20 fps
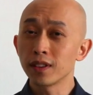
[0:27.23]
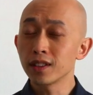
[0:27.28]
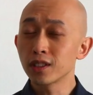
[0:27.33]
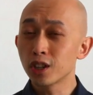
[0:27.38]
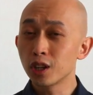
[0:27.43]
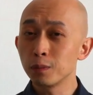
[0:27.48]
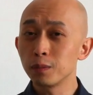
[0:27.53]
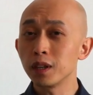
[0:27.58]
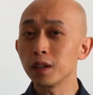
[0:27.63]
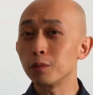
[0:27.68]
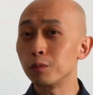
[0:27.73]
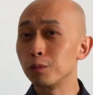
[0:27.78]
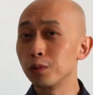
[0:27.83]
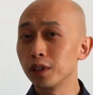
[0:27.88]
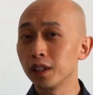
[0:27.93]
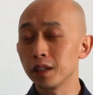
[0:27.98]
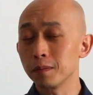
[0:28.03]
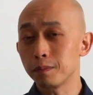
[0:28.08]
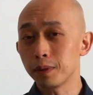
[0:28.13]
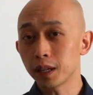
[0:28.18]
This could be a
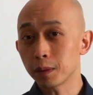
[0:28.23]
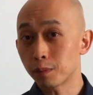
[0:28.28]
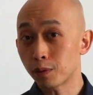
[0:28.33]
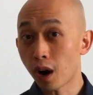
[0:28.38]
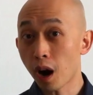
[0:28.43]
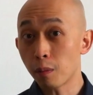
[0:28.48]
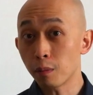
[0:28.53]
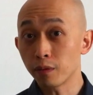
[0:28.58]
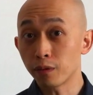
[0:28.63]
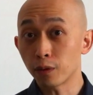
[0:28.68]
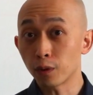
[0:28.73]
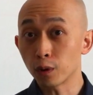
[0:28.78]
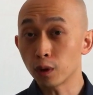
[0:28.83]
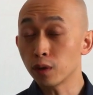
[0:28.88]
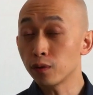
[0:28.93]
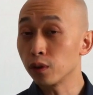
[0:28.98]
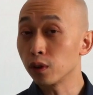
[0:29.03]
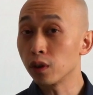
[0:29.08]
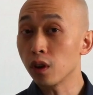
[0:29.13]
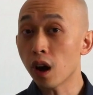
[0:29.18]
really big problem for
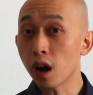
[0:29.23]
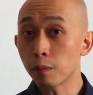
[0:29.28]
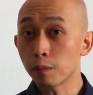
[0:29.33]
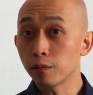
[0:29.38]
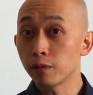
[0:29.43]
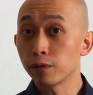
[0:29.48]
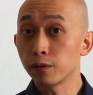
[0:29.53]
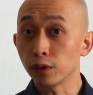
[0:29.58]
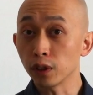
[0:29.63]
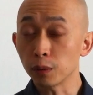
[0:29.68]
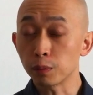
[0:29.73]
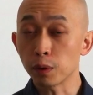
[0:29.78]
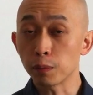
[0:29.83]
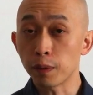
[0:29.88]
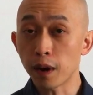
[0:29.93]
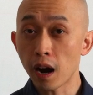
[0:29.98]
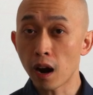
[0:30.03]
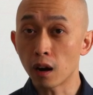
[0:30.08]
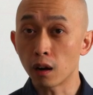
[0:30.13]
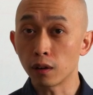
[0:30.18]
you if you're not fully
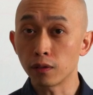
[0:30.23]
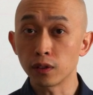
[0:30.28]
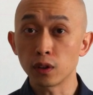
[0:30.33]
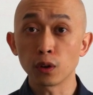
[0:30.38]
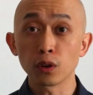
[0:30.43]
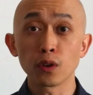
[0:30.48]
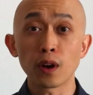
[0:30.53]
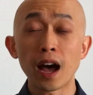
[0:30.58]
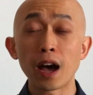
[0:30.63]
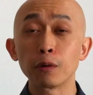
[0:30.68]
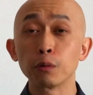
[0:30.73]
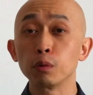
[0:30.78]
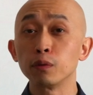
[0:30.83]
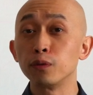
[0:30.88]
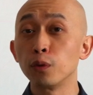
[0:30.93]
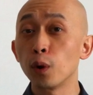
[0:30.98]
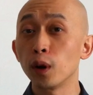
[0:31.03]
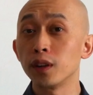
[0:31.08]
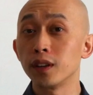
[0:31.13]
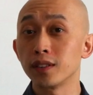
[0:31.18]
prepared or if you don't know how to
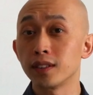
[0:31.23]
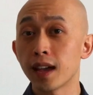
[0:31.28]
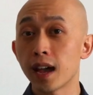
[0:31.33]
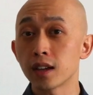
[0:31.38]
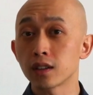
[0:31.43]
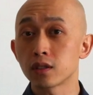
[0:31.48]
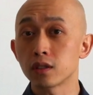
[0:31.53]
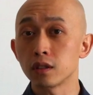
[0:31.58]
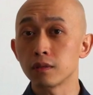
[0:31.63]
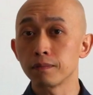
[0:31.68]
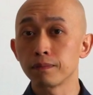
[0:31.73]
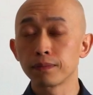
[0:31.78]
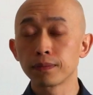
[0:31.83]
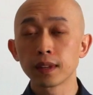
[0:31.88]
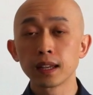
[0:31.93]
avoid disaster.